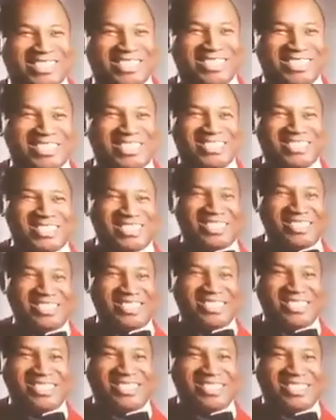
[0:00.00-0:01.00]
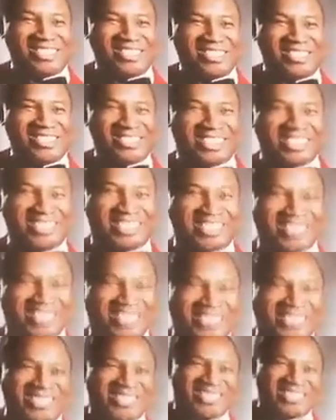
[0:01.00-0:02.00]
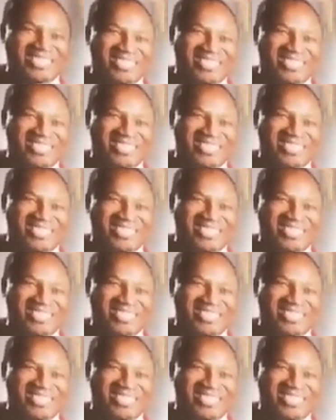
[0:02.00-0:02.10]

of those attributes because it